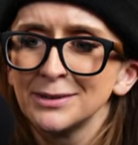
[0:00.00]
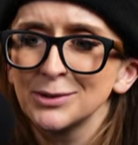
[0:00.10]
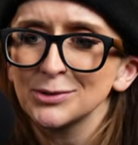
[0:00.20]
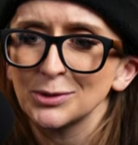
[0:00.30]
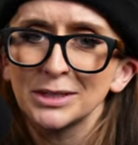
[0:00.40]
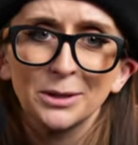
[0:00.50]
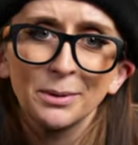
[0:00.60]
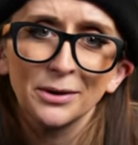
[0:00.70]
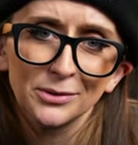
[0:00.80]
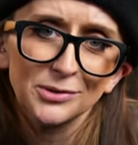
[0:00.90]
So, like the
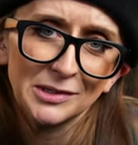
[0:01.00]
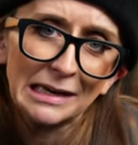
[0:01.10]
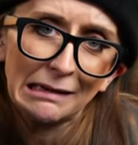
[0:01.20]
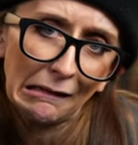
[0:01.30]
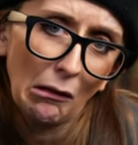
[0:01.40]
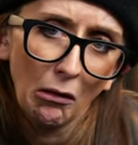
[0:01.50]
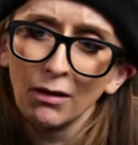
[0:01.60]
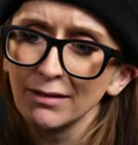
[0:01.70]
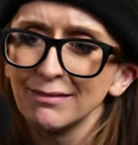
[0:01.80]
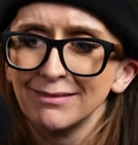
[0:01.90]
bear is standing
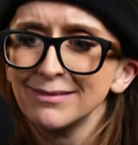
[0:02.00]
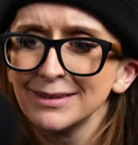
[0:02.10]
on